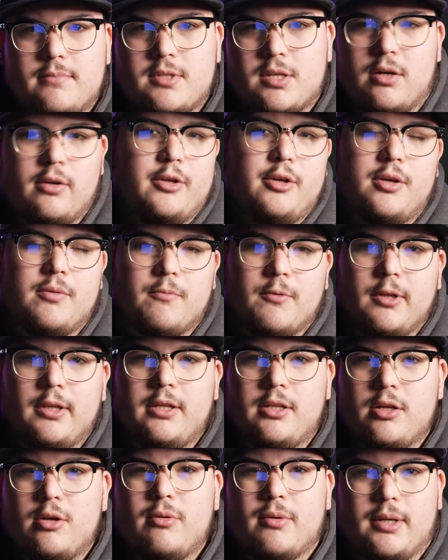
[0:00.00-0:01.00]
it's all you can really
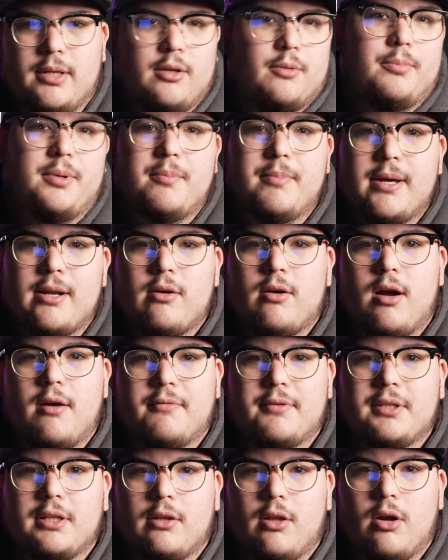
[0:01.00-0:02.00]
do, and you'll be better off
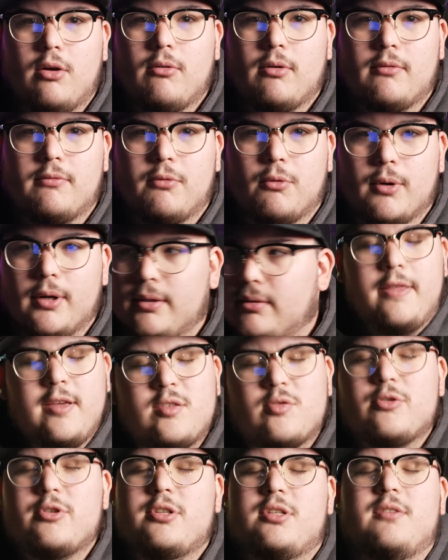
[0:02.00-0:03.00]
in the long run for it.
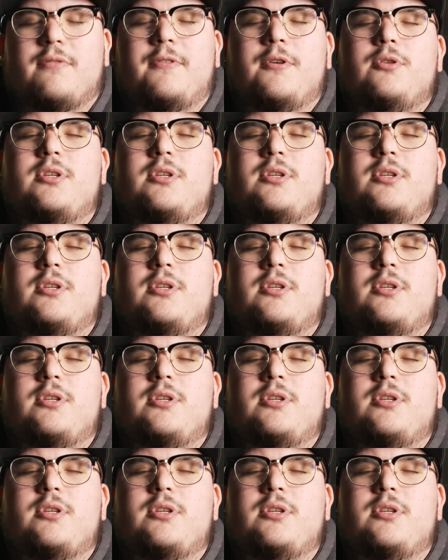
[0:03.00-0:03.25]
These are just a few